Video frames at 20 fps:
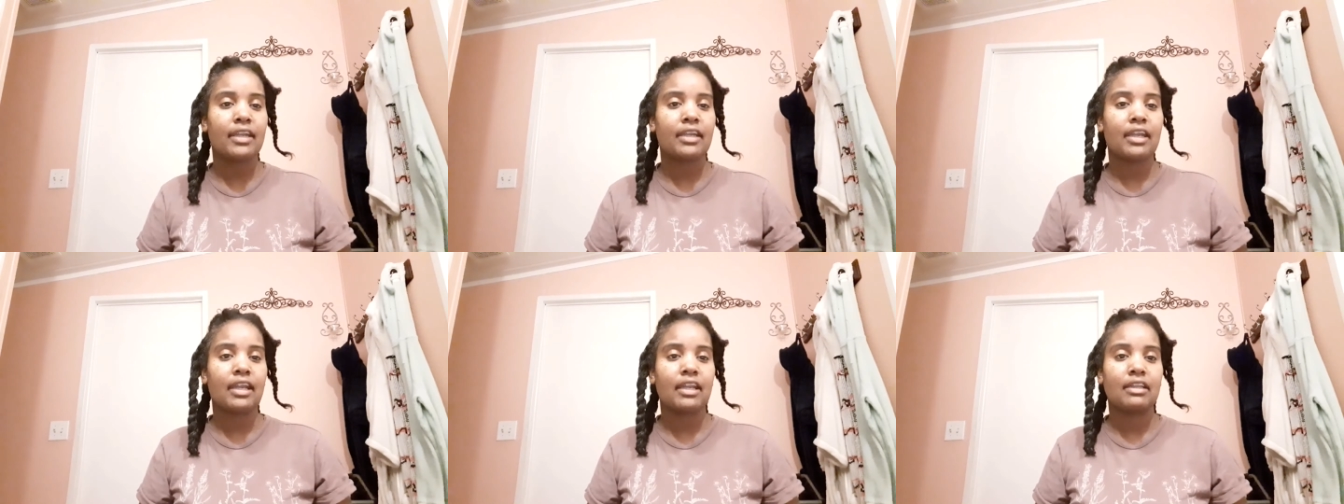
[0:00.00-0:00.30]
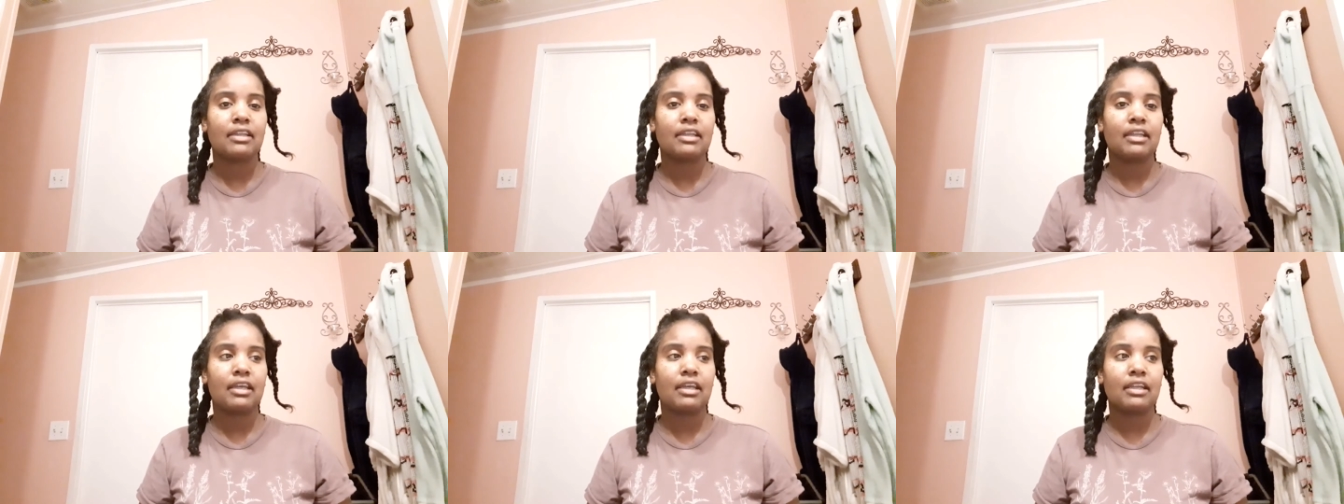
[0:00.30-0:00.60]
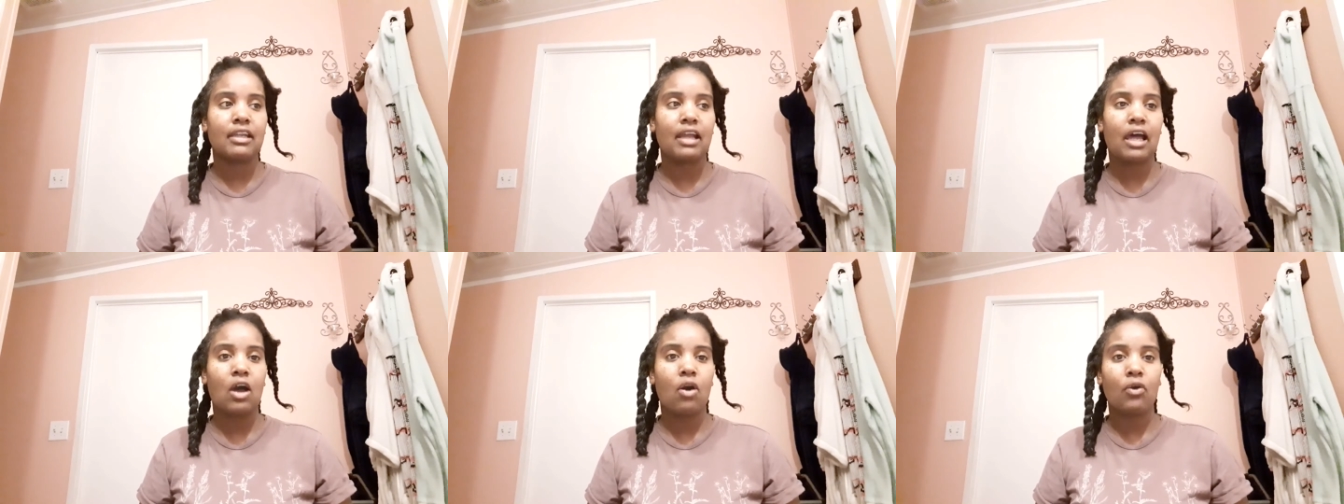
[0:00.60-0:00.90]
and
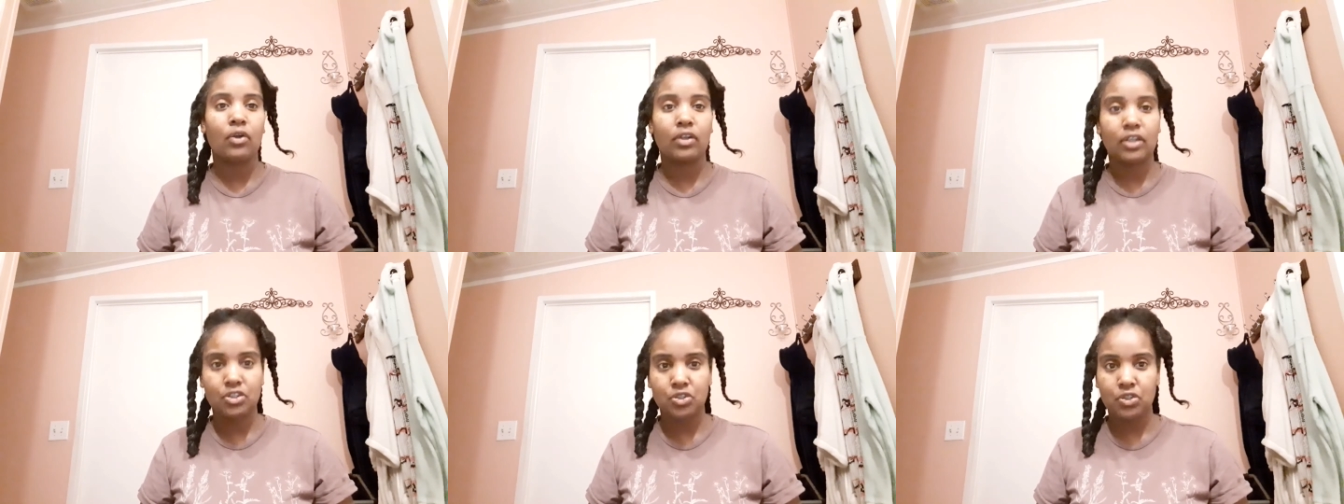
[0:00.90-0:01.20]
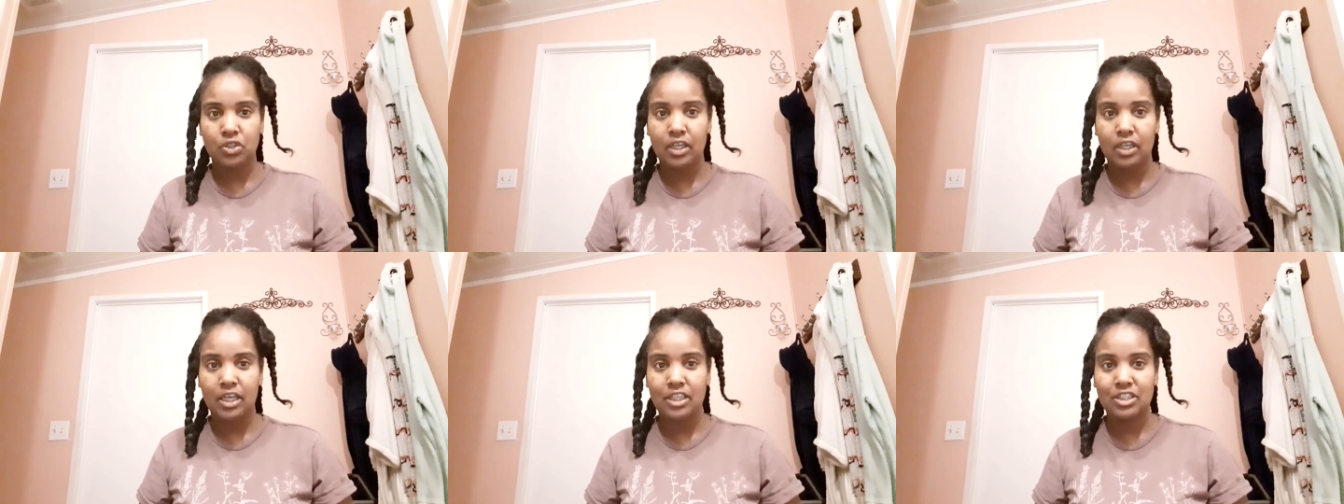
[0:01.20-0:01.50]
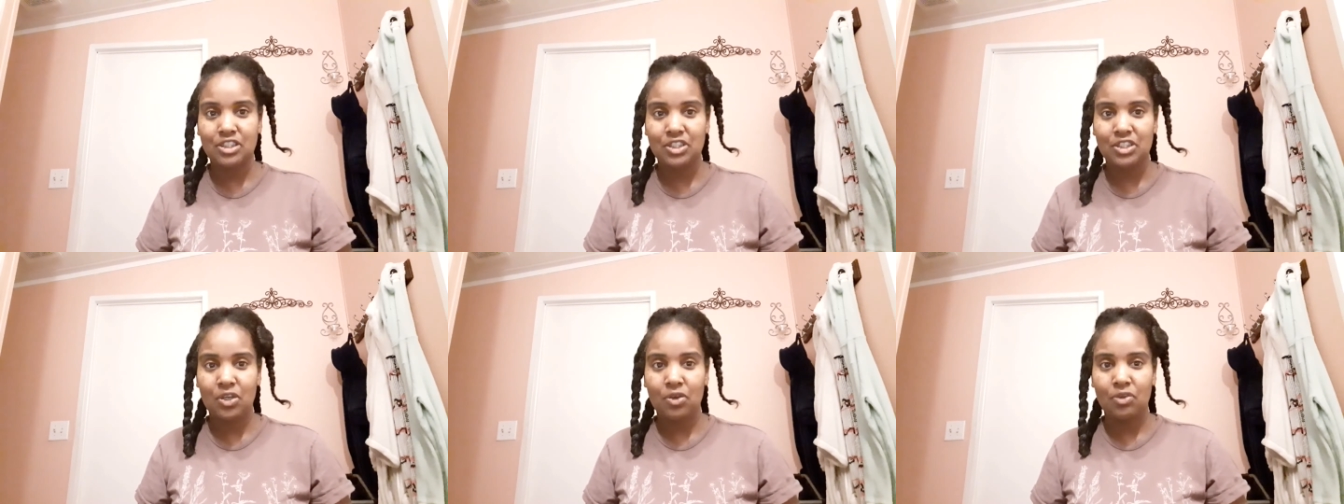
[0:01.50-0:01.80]
then I'll let you
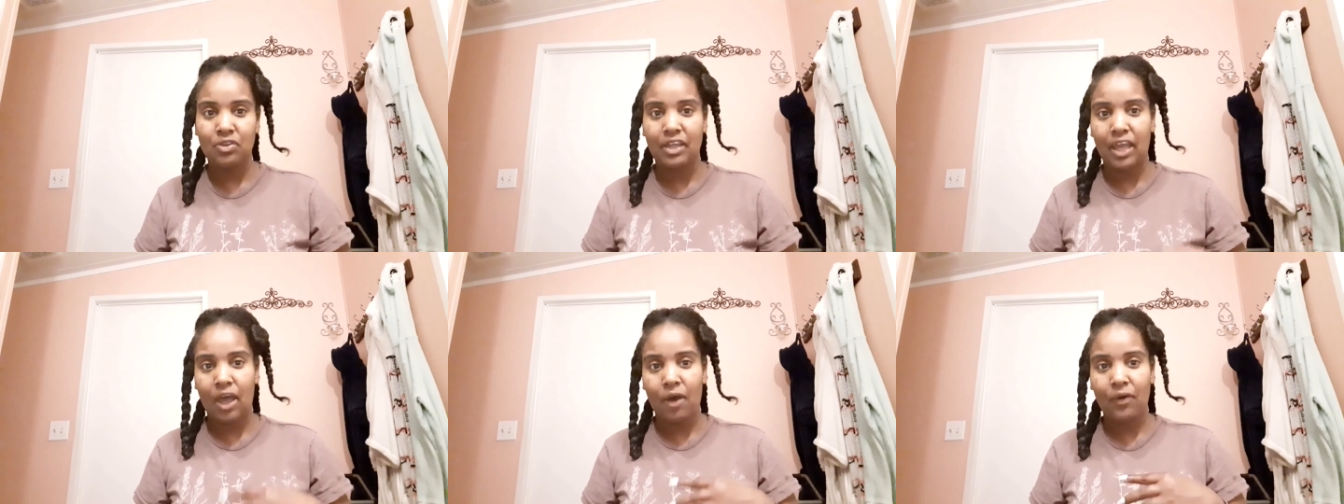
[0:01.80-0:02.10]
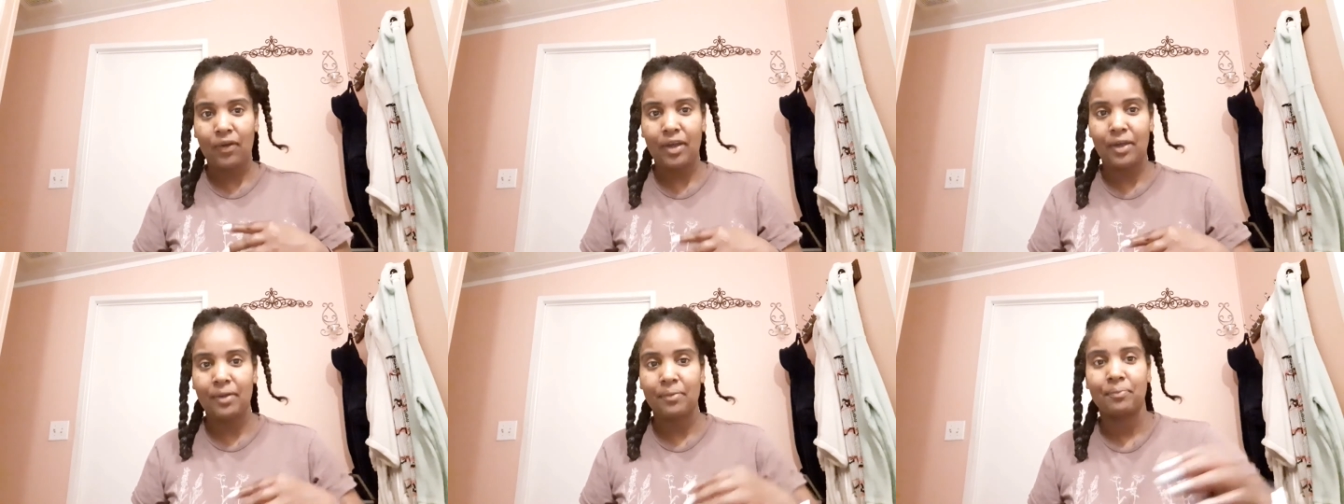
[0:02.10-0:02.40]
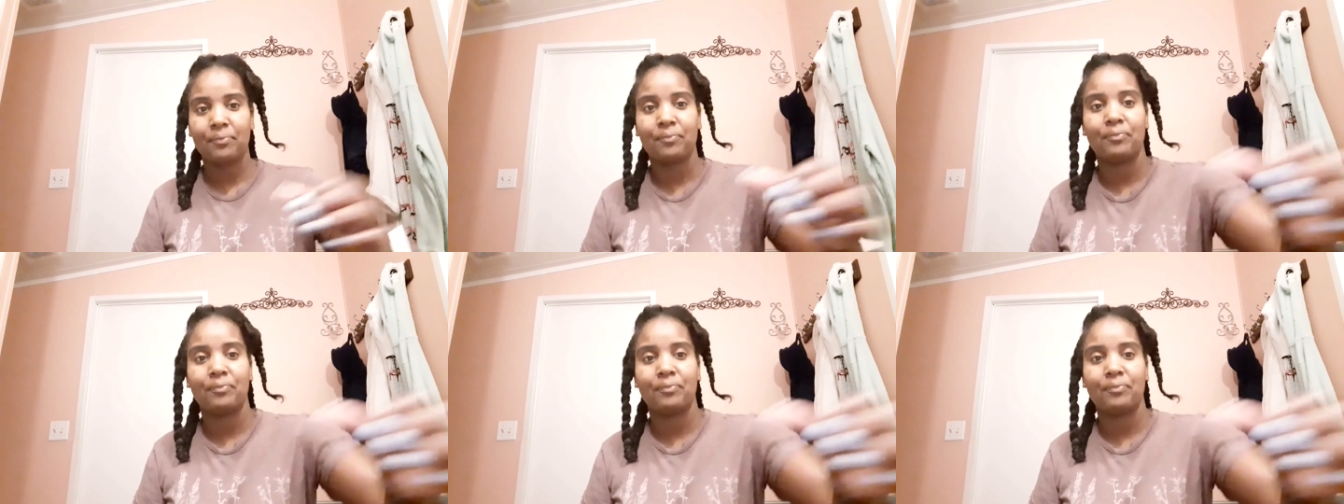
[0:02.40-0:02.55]
guys know the outcome.